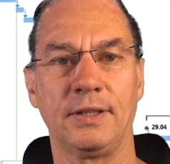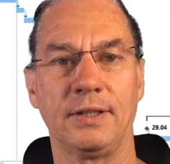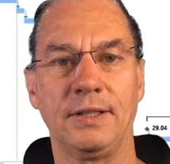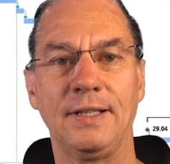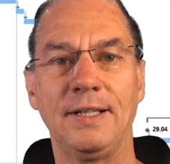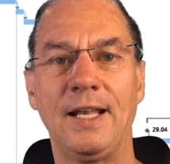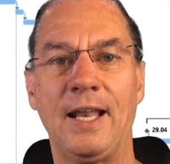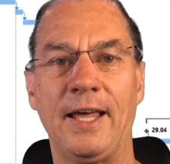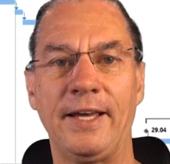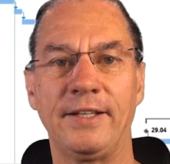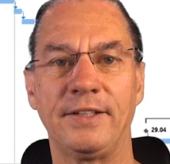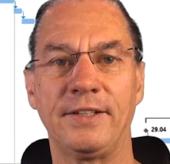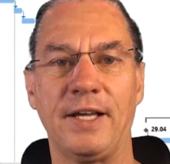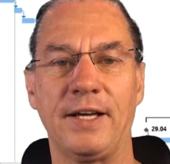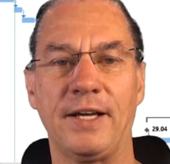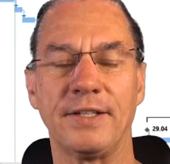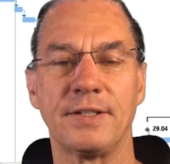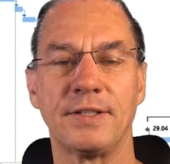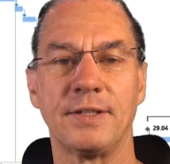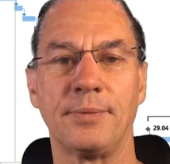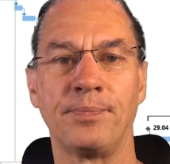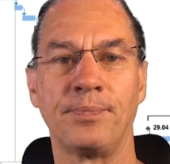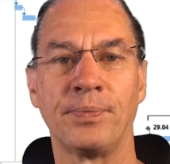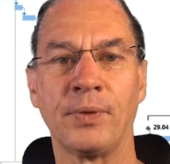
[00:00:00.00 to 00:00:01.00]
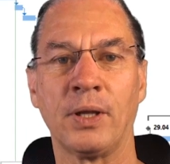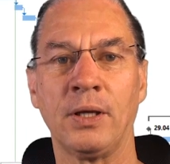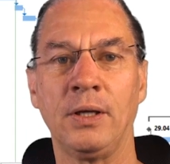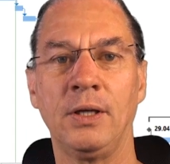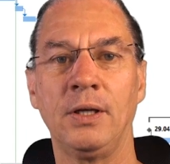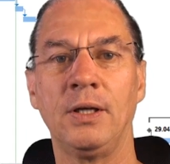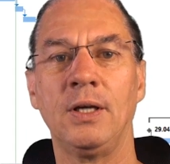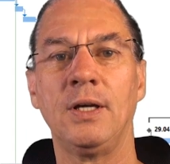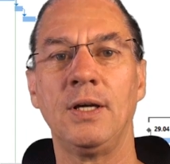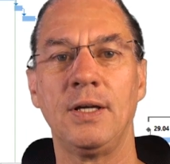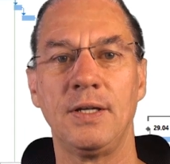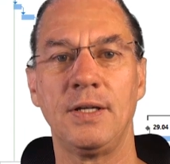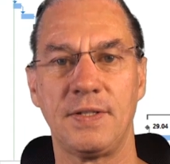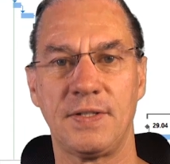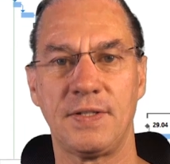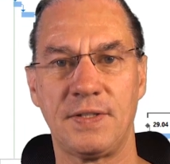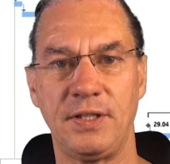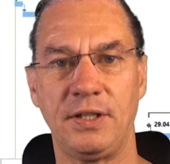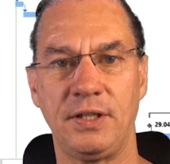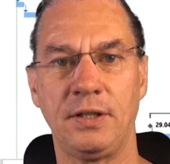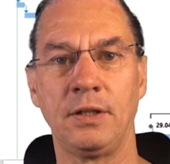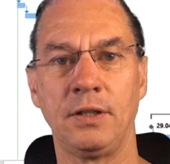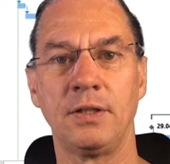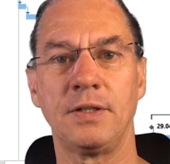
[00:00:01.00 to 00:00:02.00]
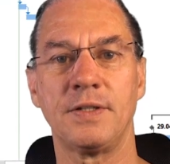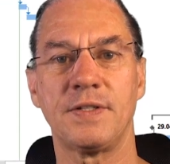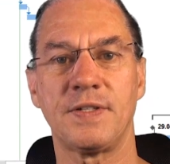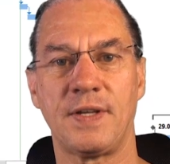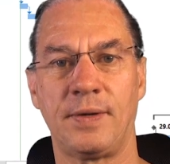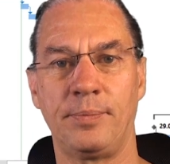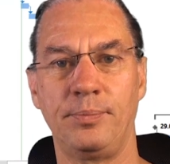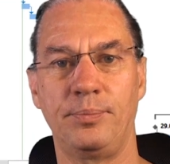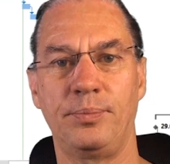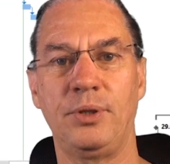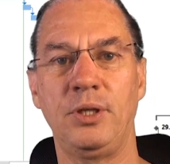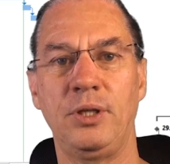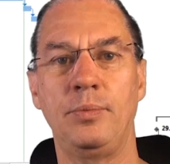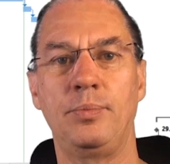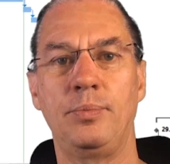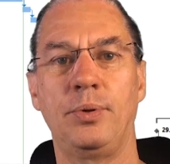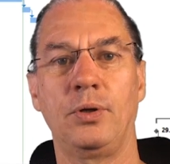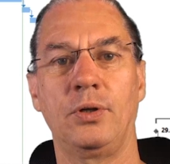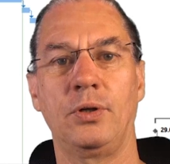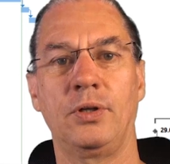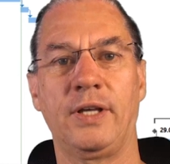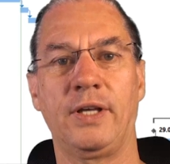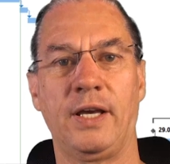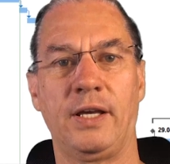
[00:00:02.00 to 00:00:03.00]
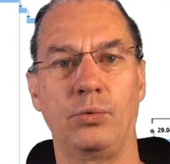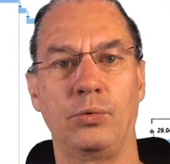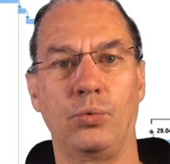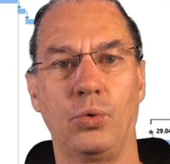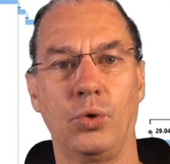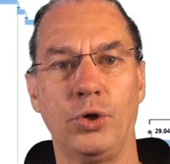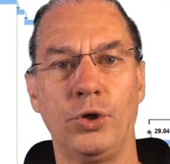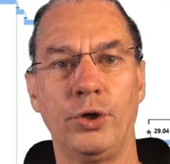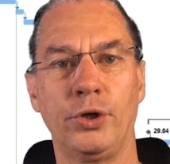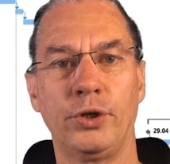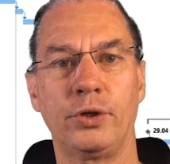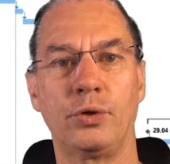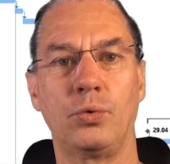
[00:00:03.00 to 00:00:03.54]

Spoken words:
Like that, still some people can work